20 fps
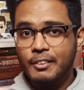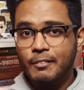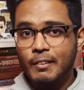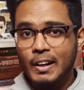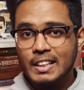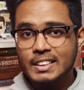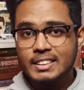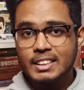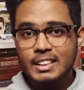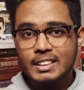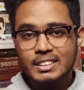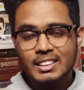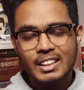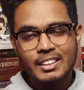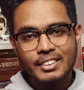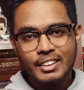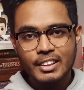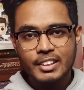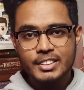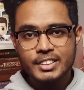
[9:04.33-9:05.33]
Devices
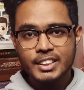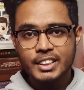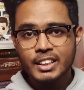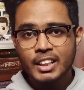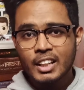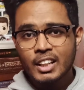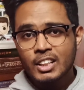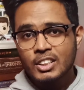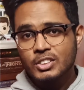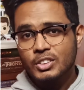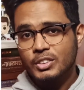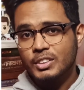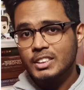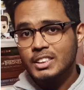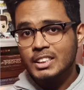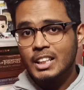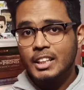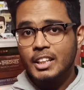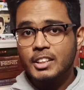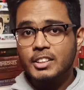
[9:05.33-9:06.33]
trilogy. So
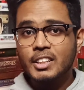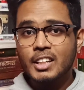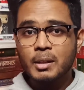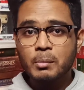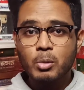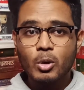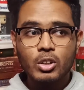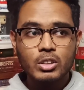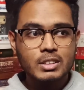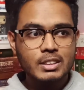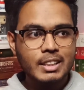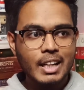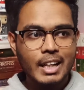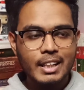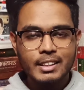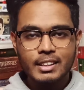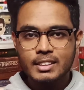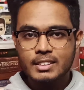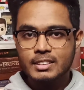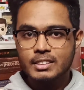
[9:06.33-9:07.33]
these are the 3 books,
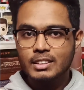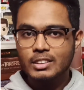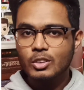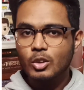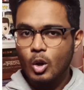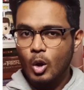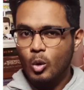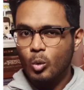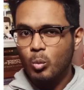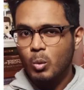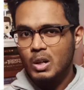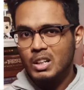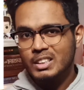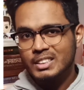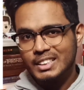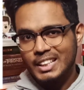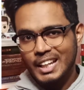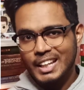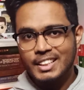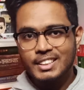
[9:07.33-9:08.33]
that is
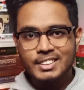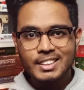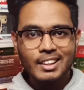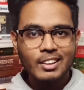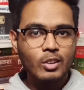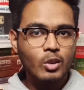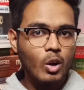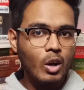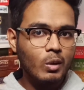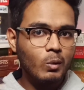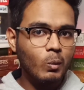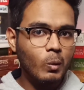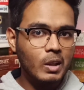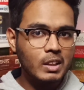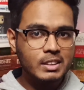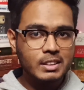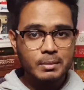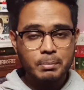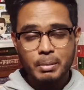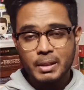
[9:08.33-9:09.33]
Clockworks Angel,
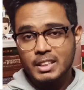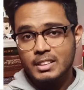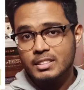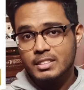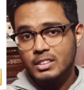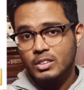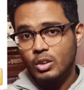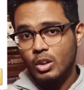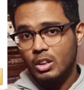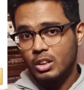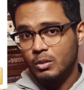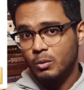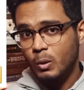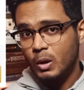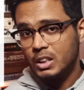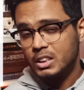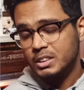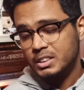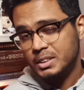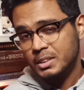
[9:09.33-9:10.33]
Clockworks Prince,
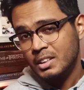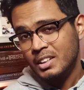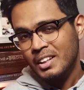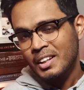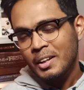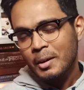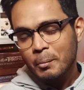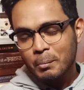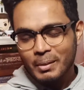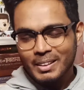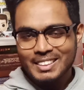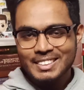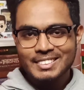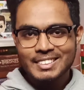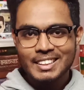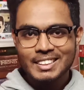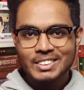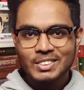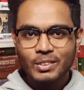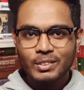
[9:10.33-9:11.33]
Clockworks
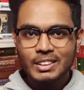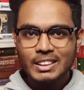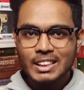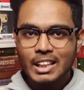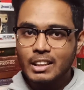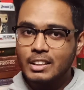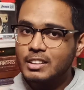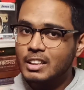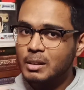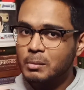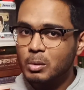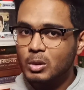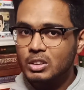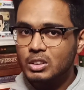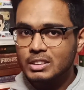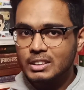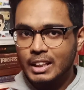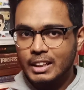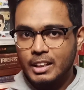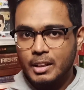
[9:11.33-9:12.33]
Princess. So these are the 3
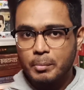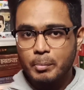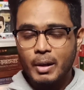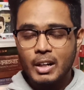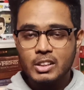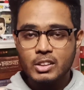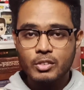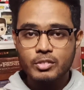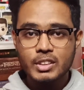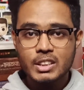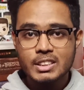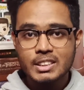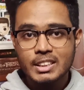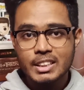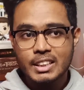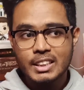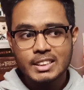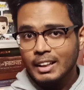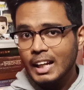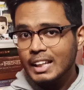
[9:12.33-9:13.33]
books that are part of this
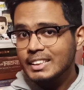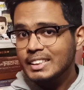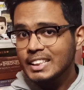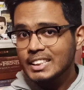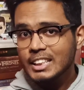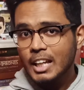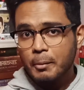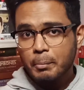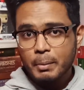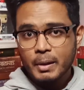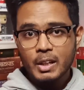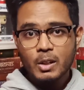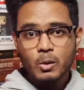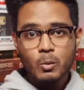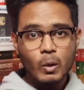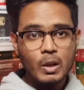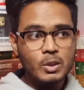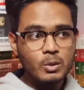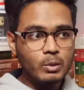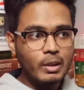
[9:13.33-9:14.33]
series, and these are
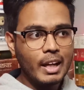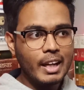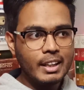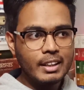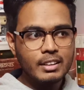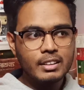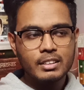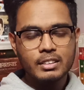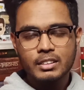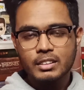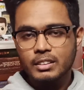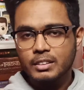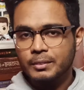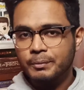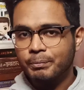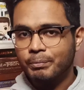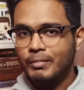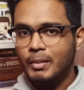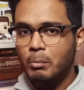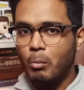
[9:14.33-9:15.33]
prequel to
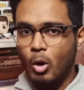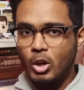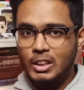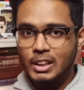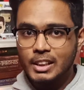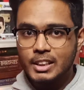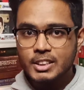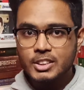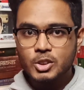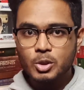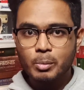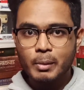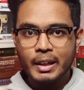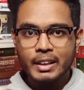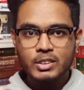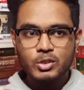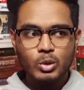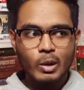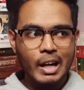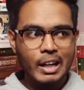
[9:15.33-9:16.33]
like Mortal
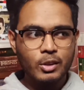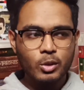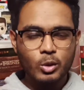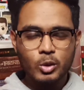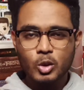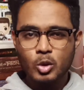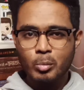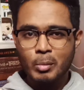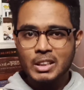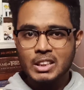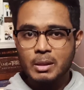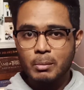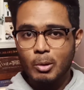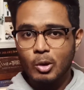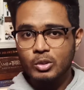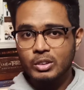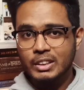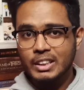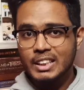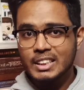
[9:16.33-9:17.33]
Instrument. So I don't know much
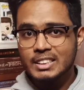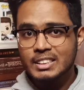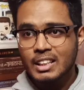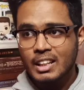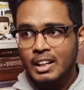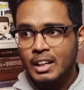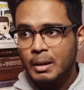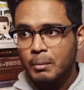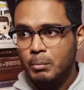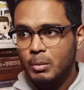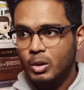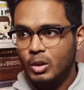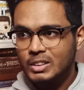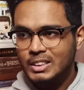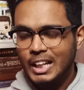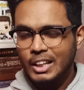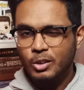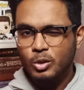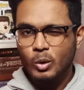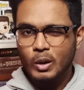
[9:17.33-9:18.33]
about these,
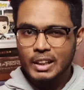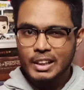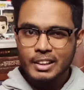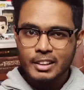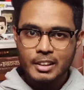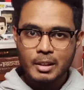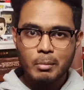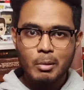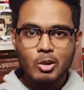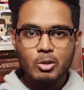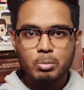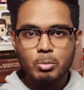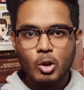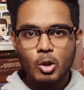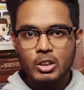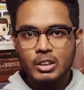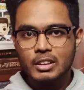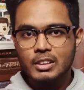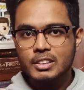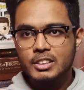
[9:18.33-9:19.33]
because I know a little about
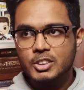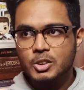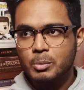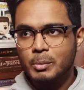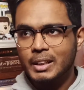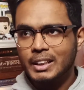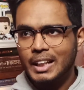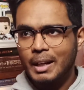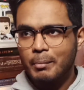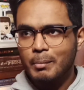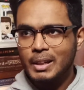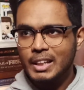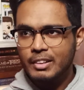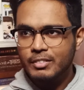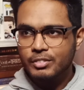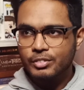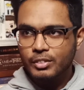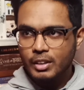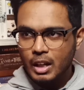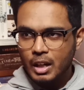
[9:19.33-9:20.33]
Mortal Instrument. I
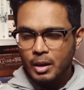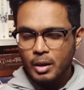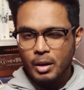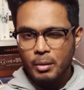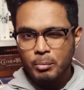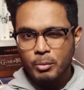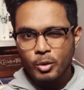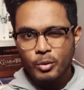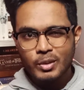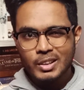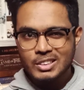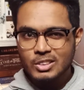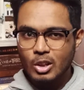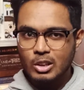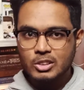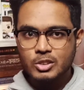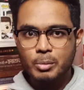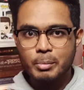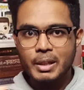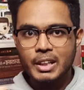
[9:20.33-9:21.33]
believe movies
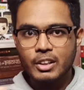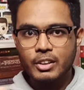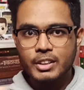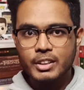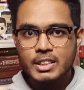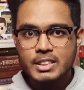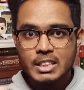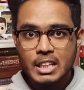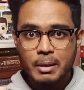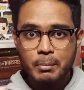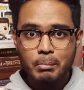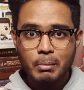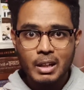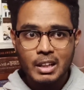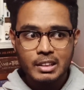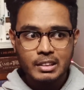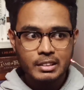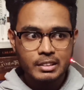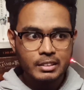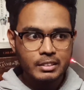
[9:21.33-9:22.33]
also made on the same,
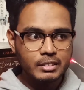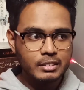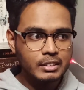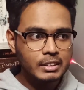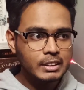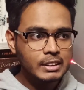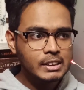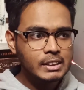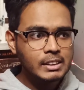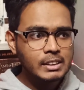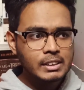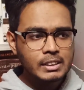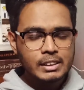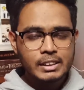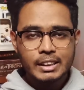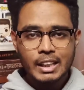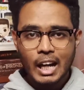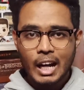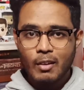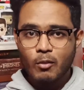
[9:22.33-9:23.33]
but
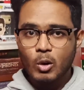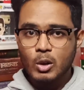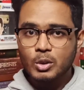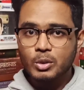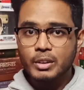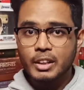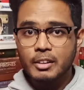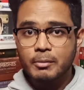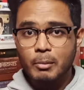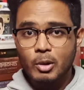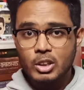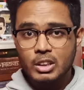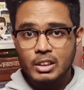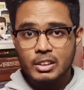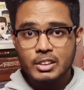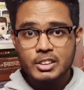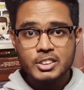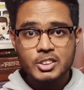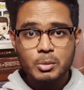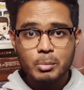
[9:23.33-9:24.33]
yeah, I want to read Mortal
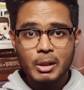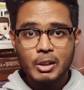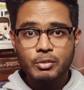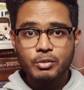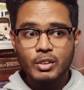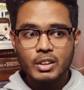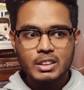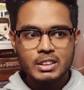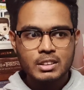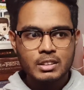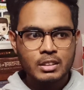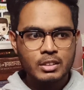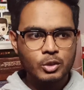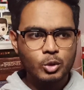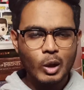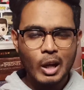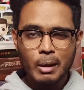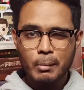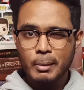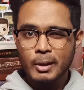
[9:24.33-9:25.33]
Instrument first,
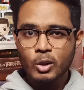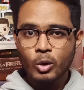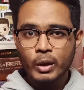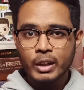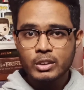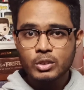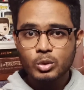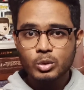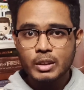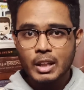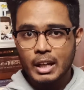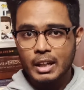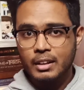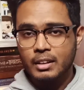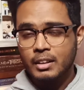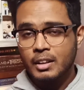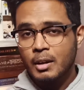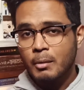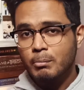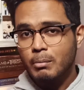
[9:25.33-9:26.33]
though I'll be going through like
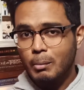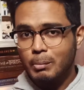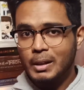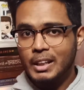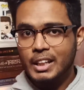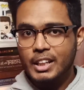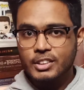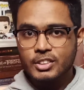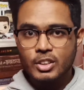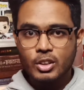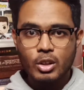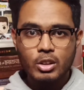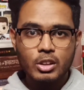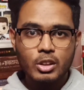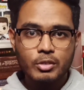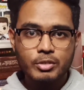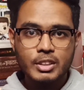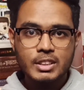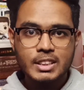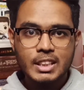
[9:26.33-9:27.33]
publication order
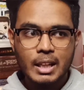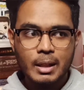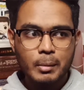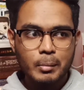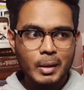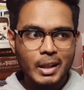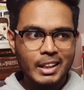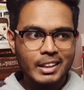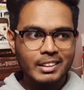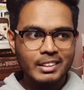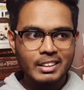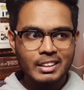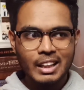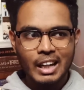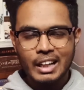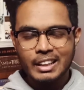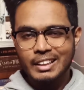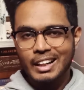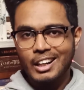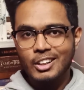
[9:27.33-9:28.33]
of the same, and
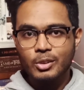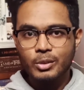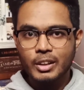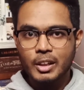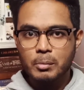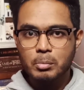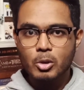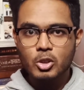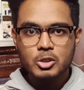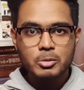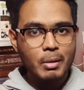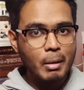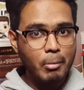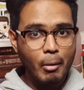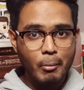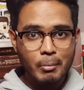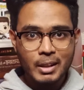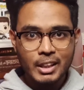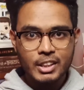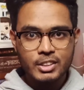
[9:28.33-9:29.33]
I try to read books by
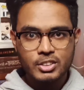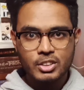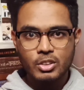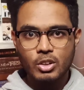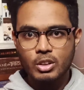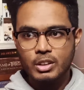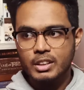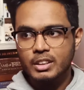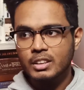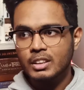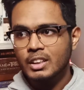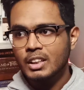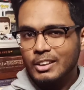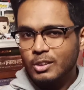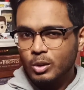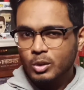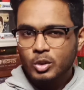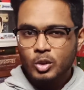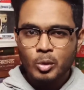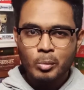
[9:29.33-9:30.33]
publication order. I
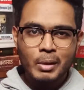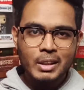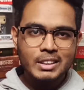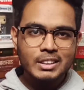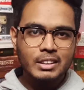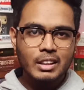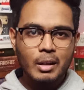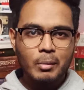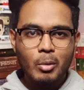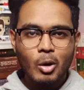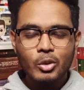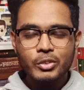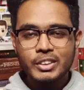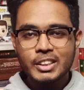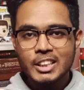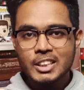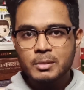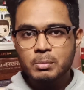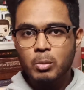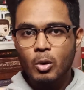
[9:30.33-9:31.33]
don't know much about
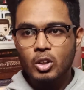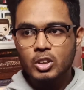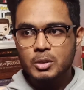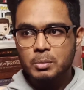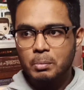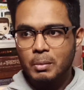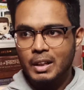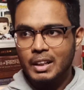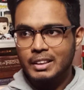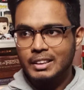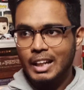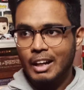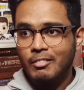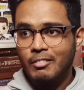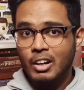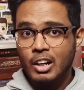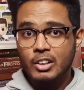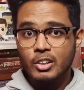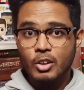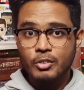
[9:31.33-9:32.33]
these books, but
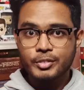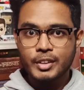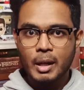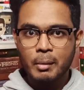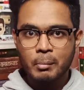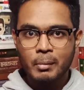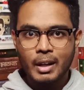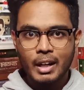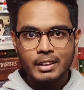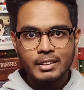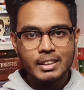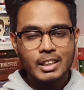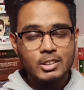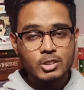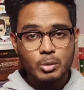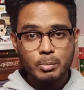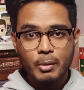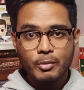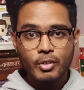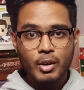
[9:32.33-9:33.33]
I've heard of them and they're
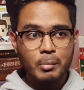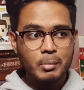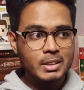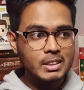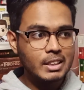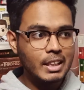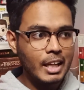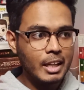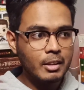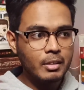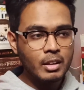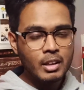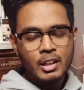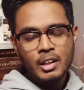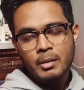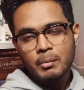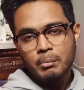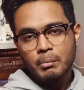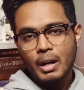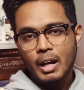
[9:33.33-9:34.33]
super famous. Like
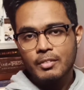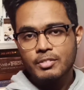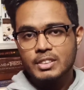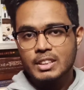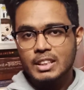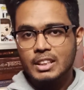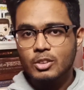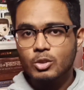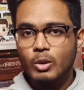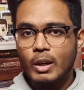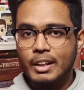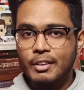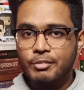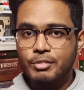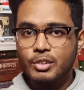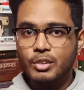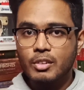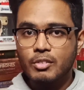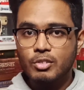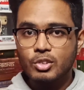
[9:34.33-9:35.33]
I've seen quite a
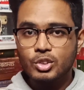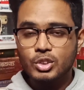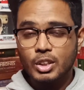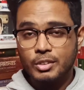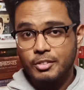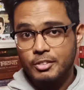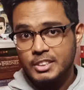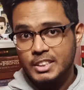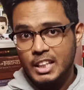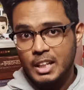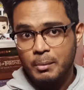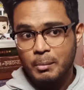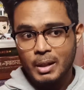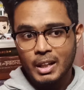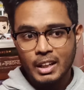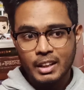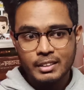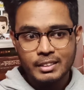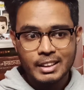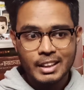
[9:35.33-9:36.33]
few reviews of the same,
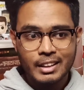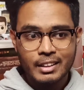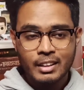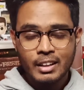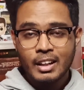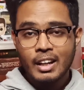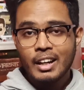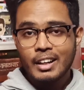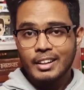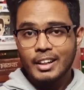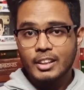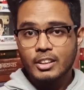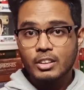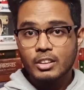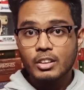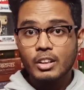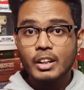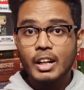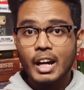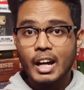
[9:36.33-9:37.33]
and they're
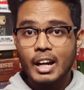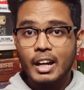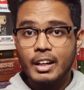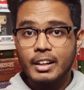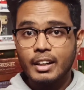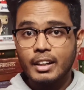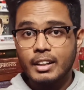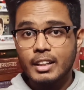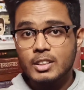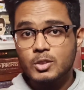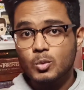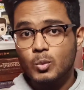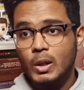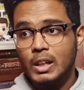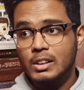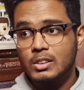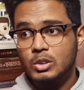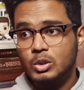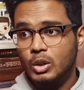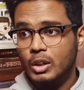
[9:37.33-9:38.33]
rated on a higher end as
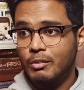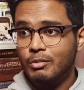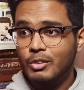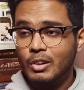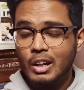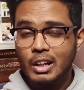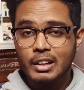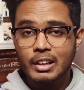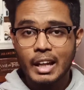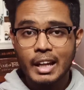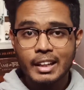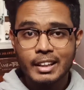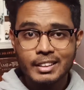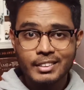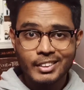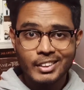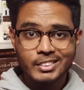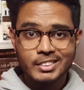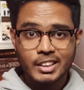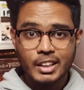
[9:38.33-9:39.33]
well. So if you are like
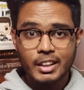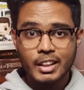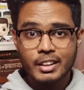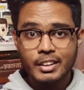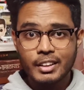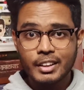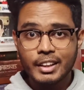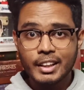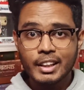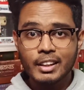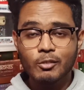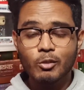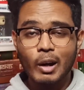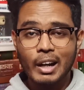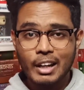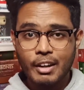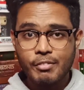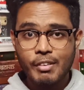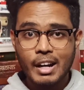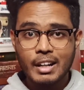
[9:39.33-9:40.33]
interested in reading
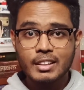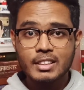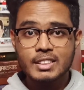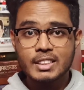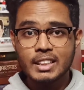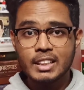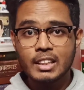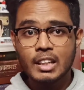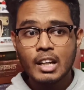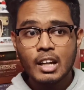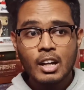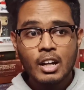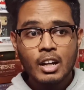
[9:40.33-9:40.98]
YA fantasy,